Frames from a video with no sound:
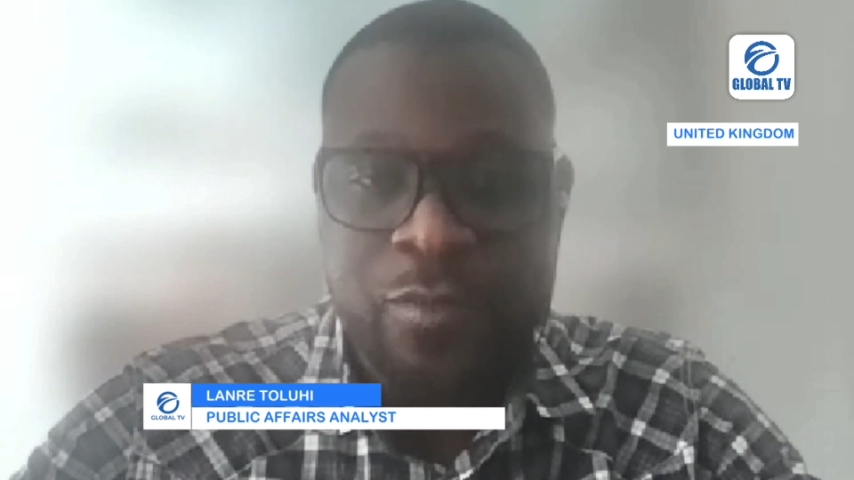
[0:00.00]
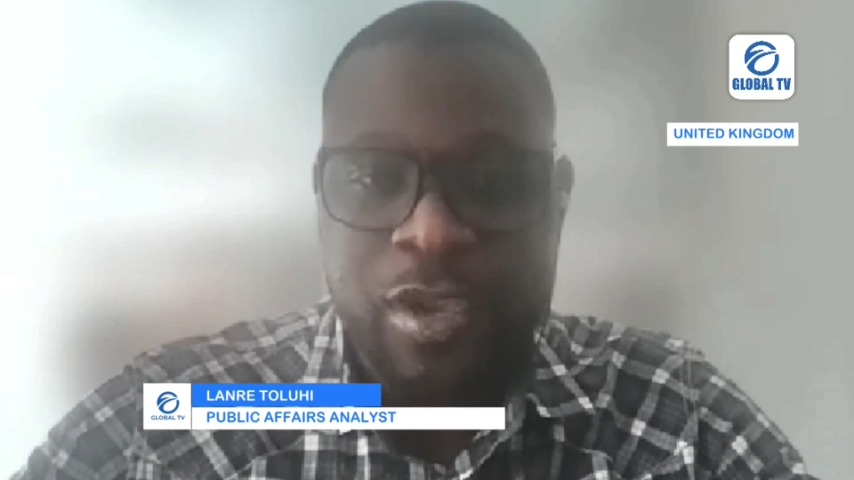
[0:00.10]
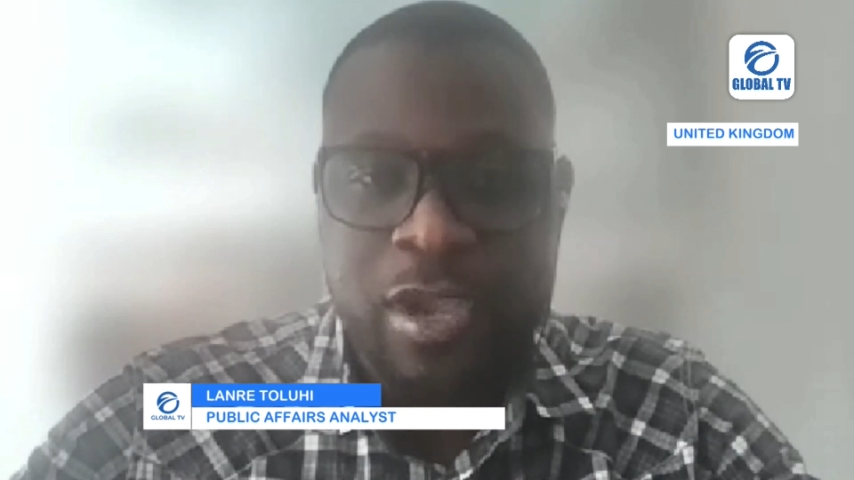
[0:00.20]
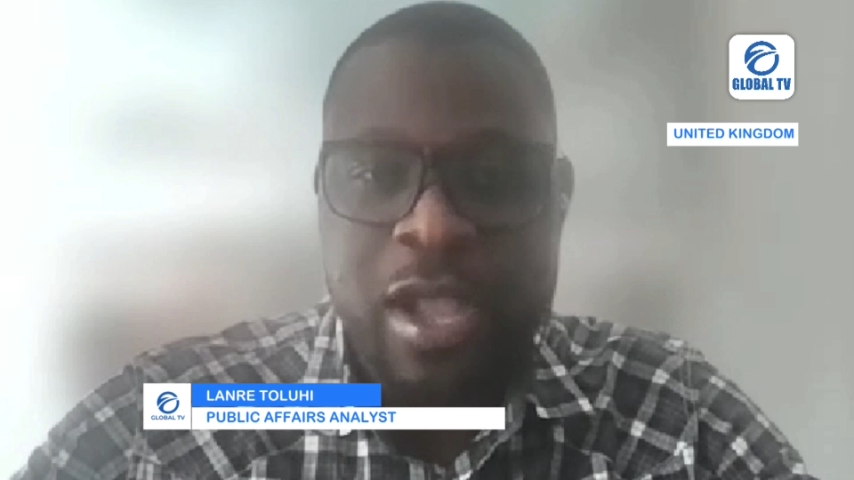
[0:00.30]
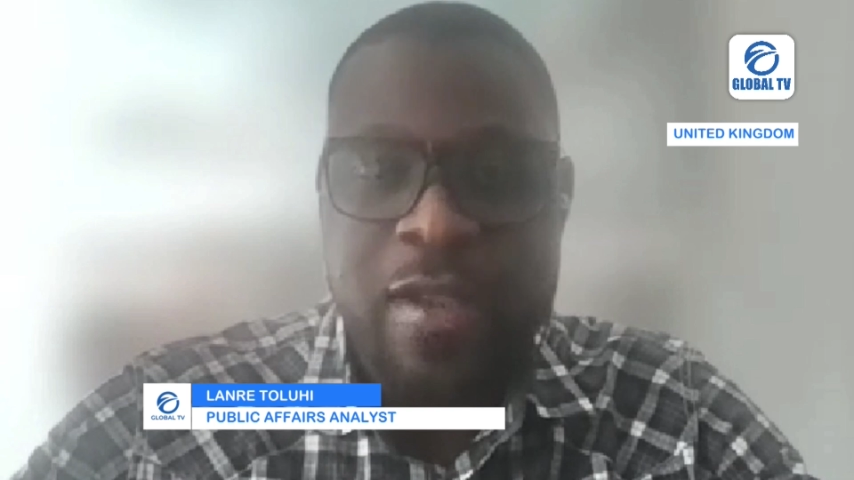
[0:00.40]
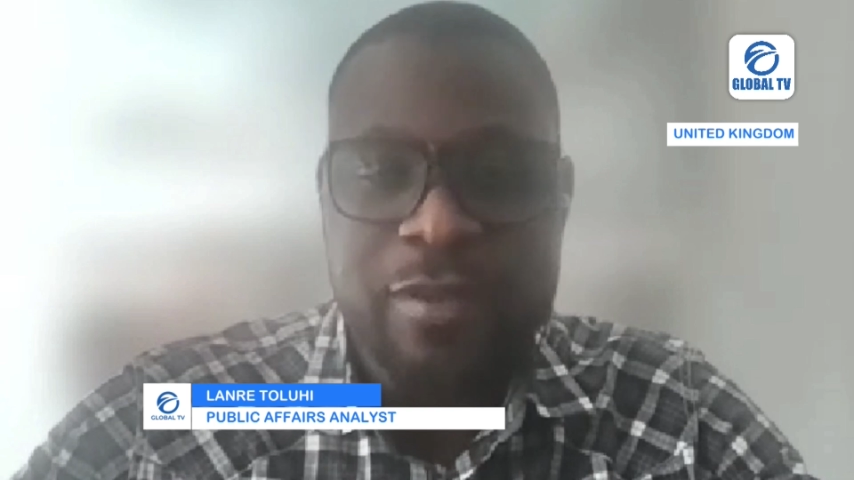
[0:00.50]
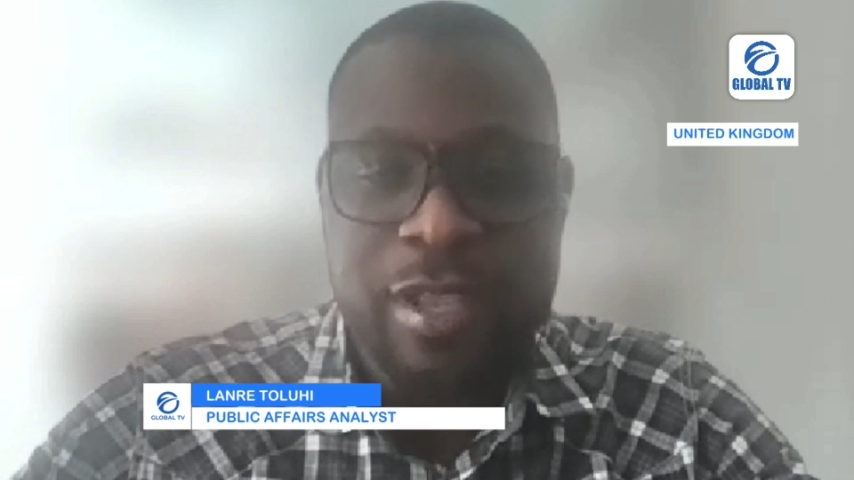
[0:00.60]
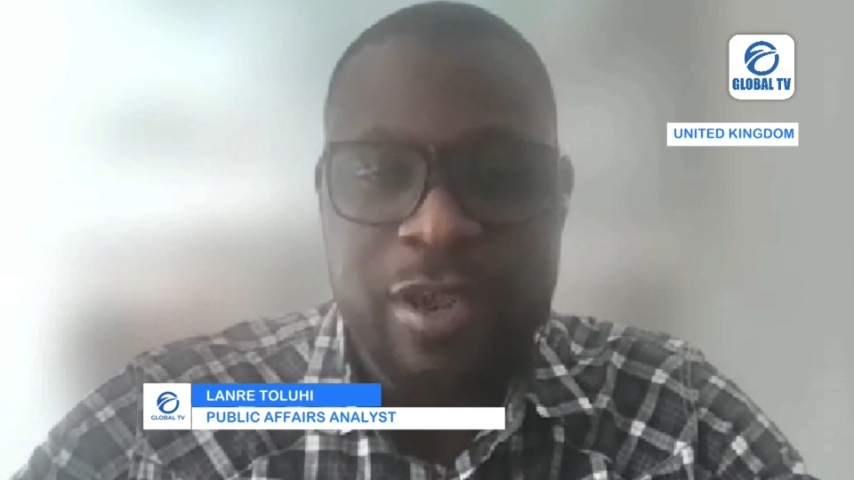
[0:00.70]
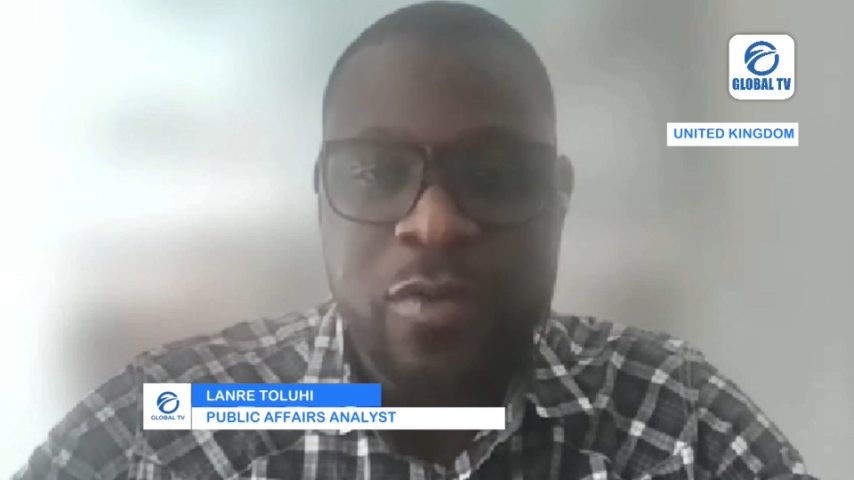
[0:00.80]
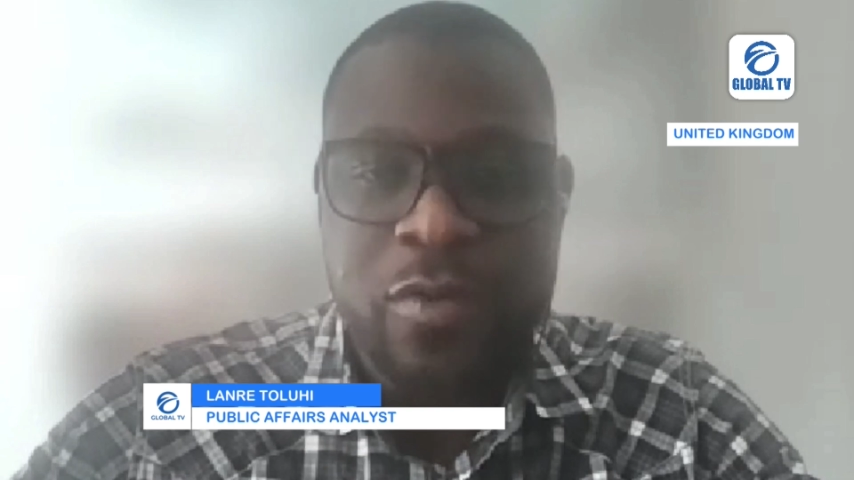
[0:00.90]
If we
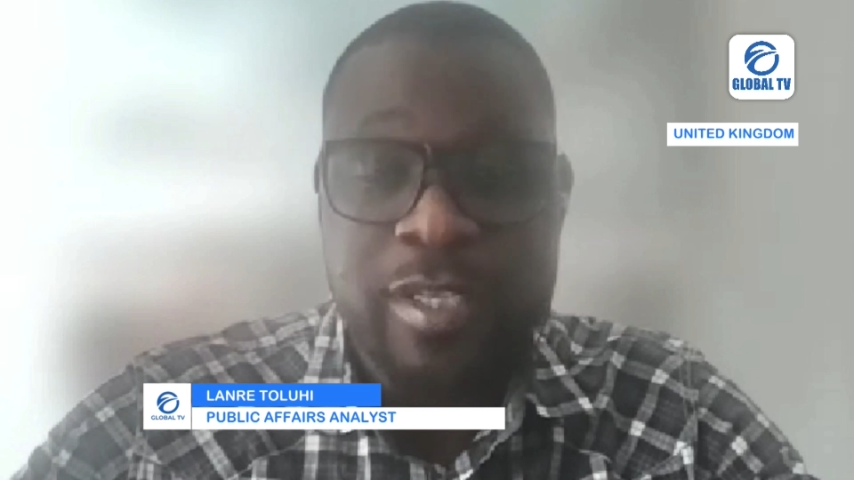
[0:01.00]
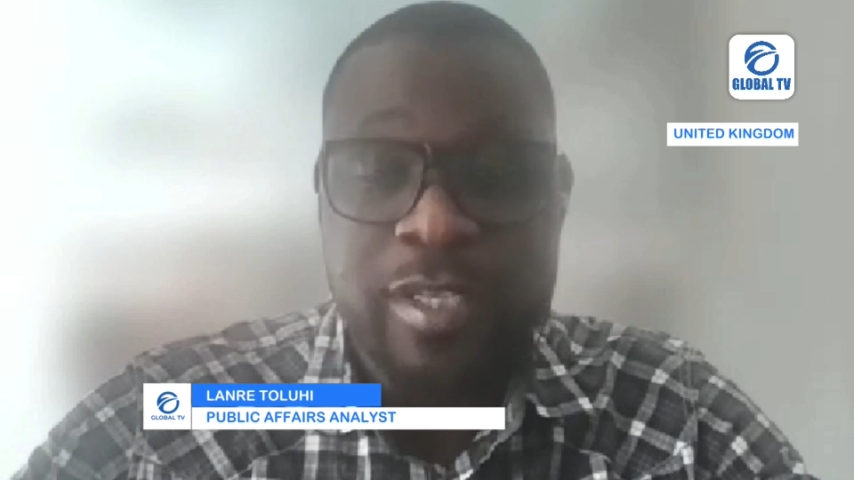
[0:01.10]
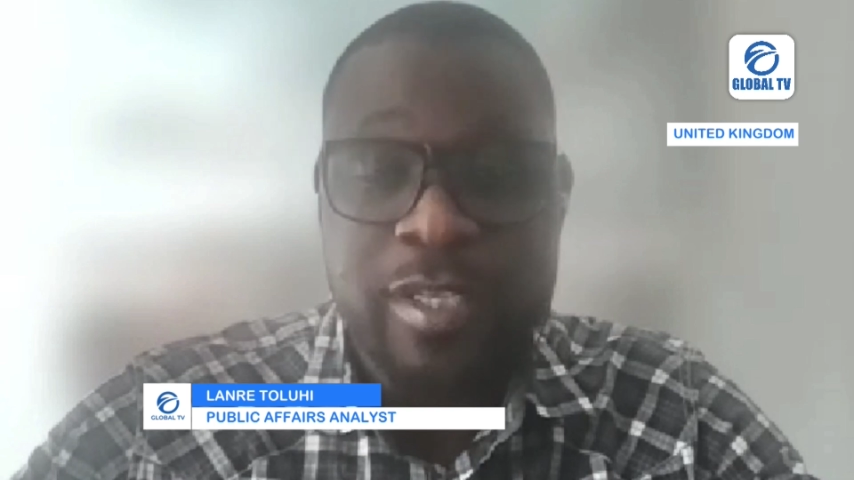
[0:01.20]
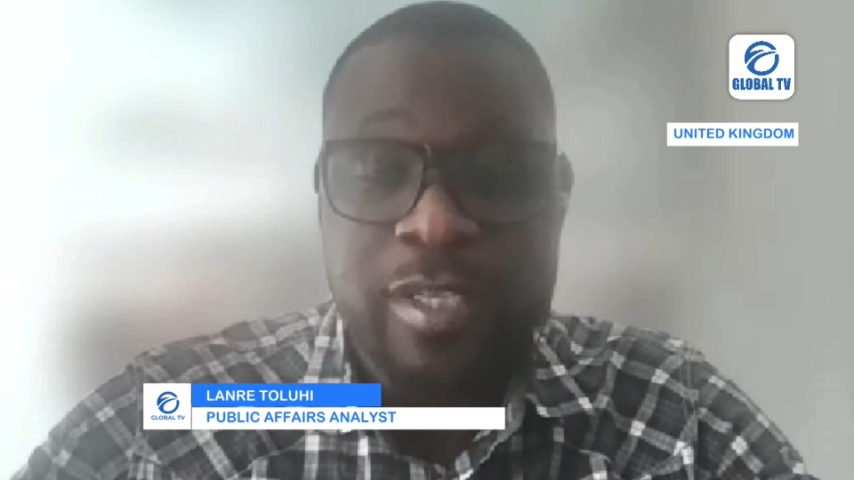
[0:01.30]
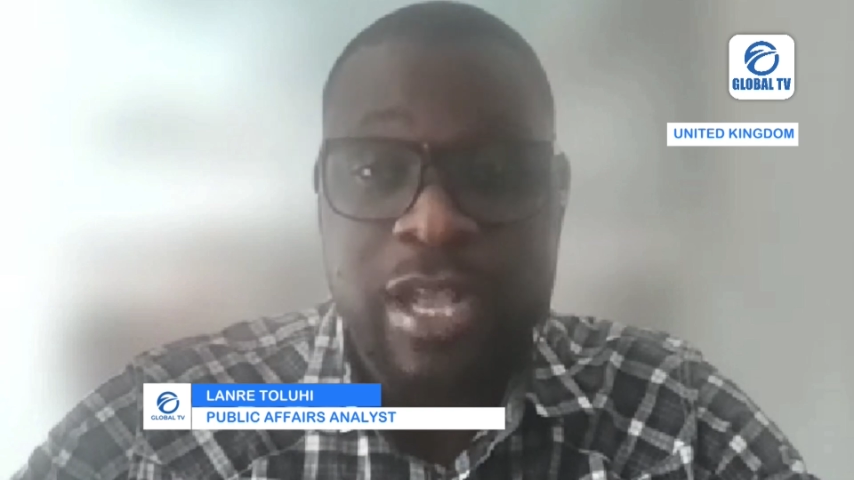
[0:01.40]
have a court